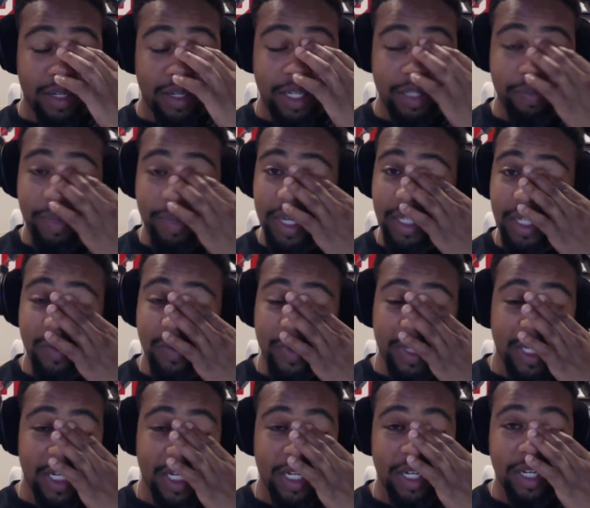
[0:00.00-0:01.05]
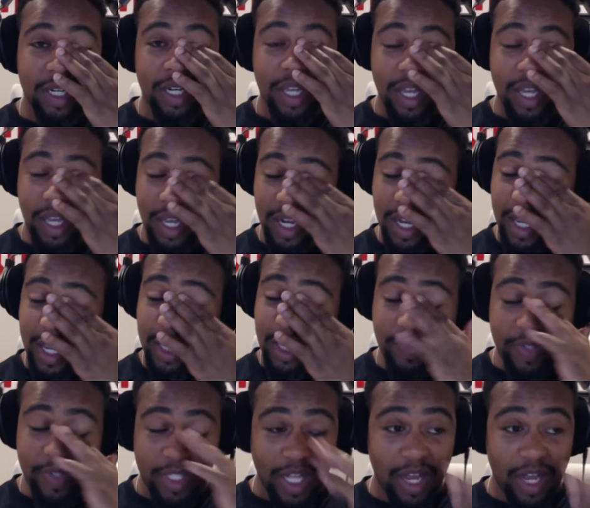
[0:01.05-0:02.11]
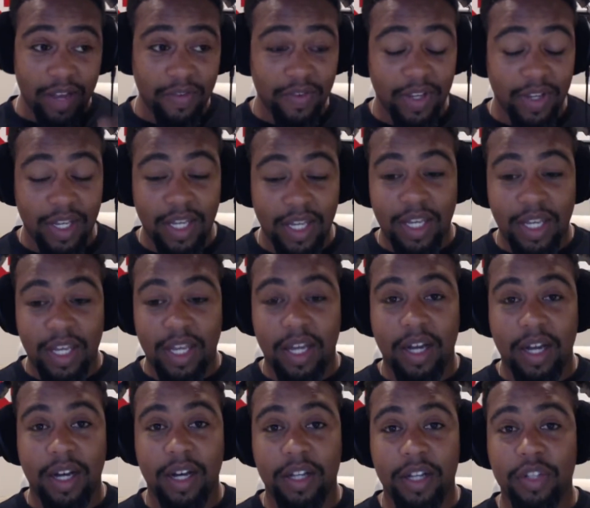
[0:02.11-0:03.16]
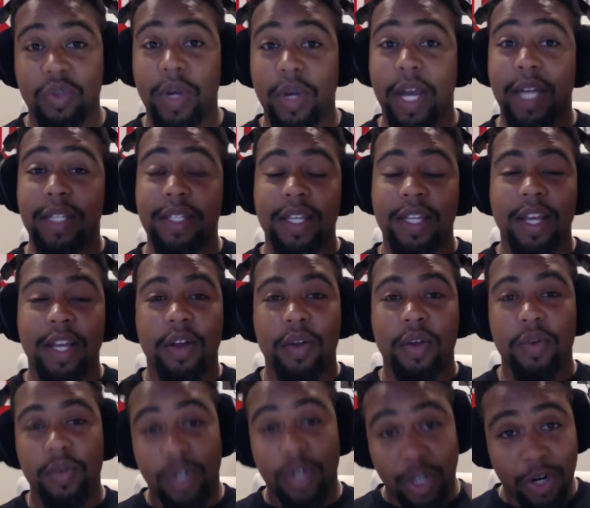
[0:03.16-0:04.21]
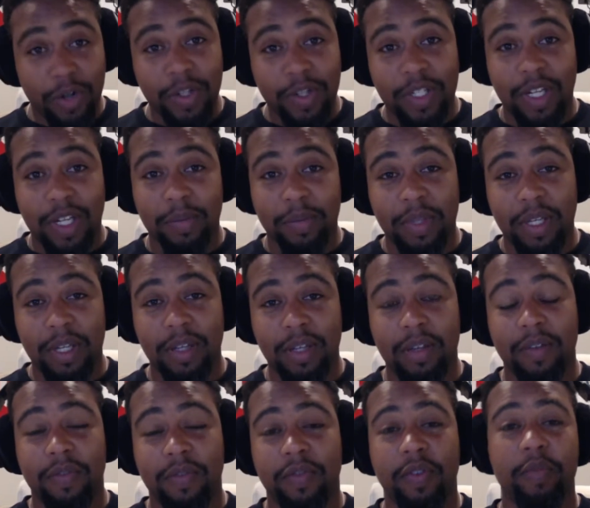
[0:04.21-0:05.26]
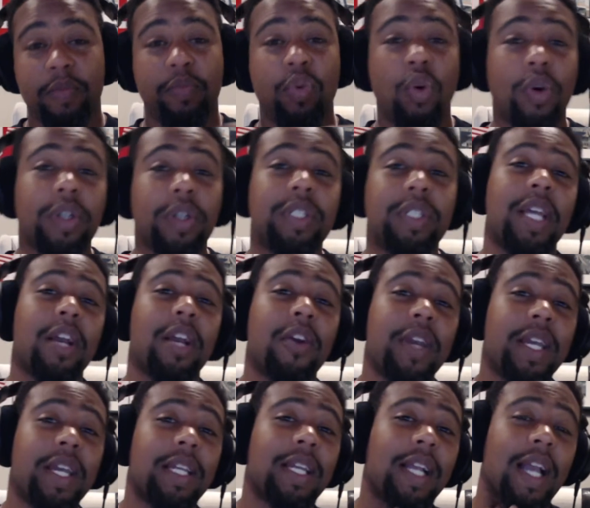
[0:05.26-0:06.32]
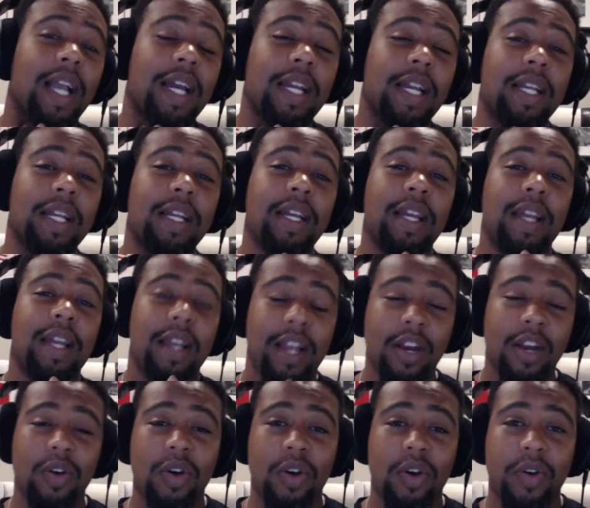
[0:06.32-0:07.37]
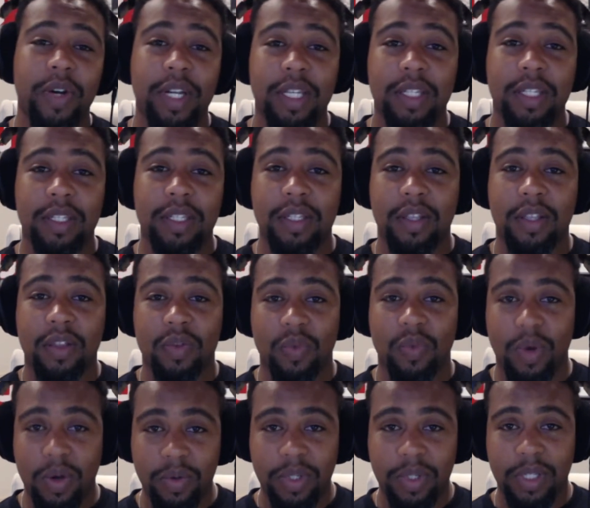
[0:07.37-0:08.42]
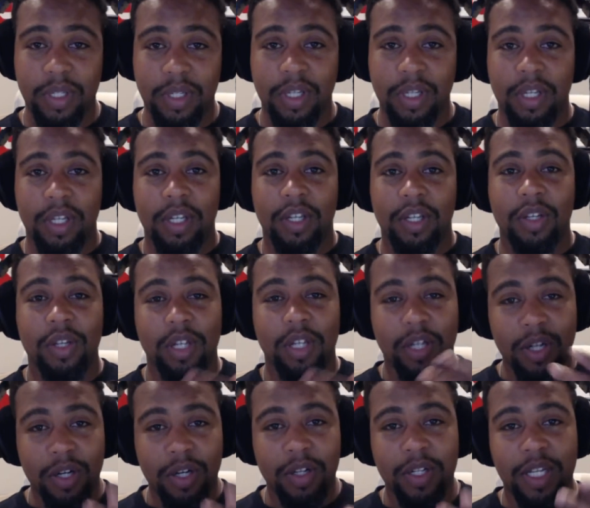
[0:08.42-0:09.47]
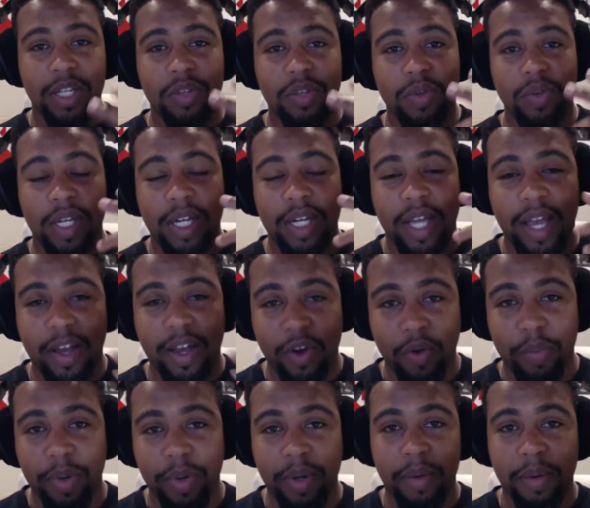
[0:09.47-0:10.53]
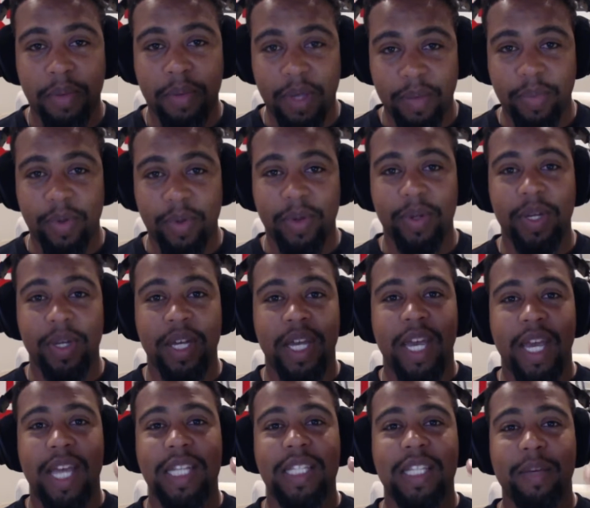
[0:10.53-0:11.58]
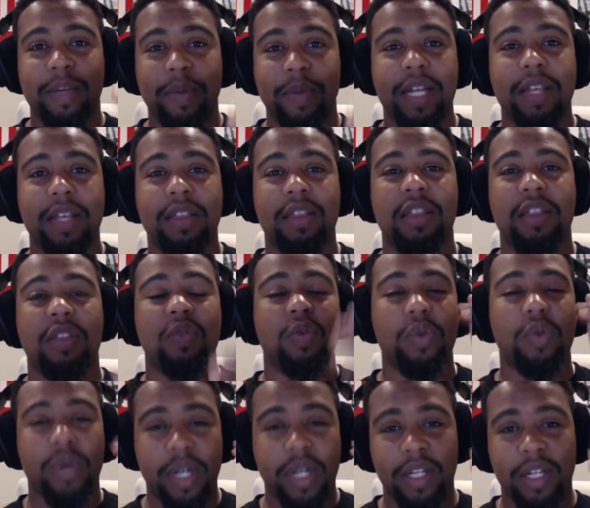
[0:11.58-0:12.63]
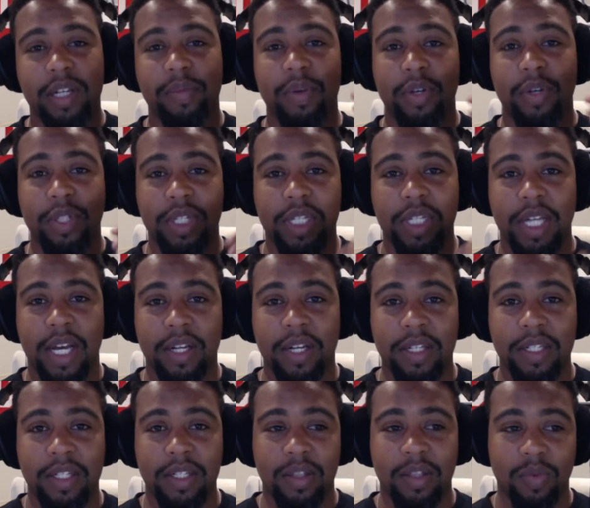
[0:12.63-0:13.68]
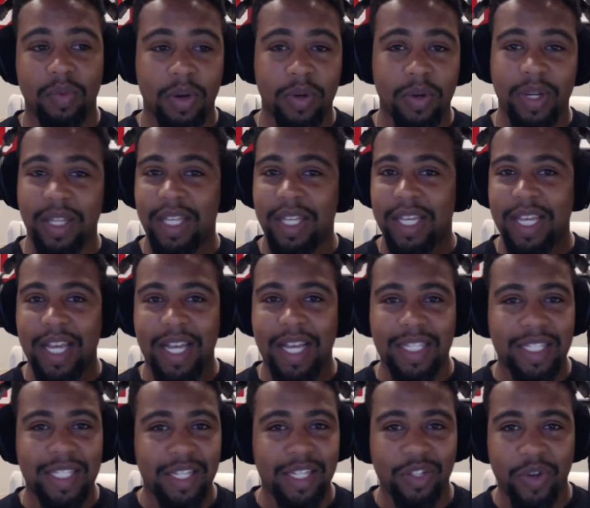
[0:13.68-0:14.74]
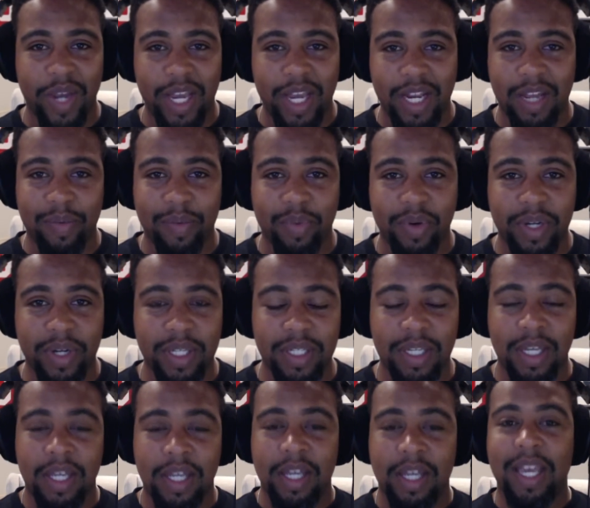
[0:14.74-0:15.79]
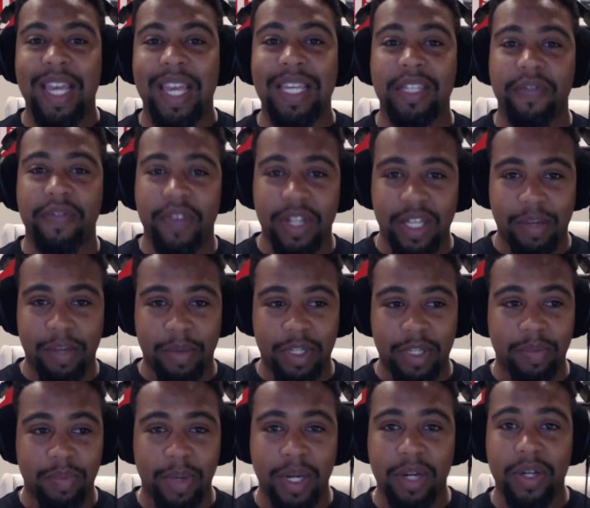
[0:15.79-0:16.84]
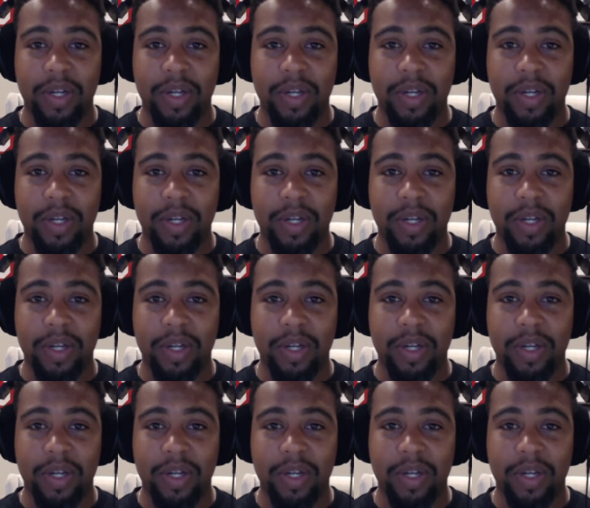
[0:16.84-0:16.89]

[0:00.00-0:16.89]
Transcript: He's beat to within an inch of his life. You guys learned something from poor Darian that got an arrow in his throat. You learned that you can help people, and somebody threw a healing potion down his throat, and I think he got 6 or 8 hit points. He's feeling much better.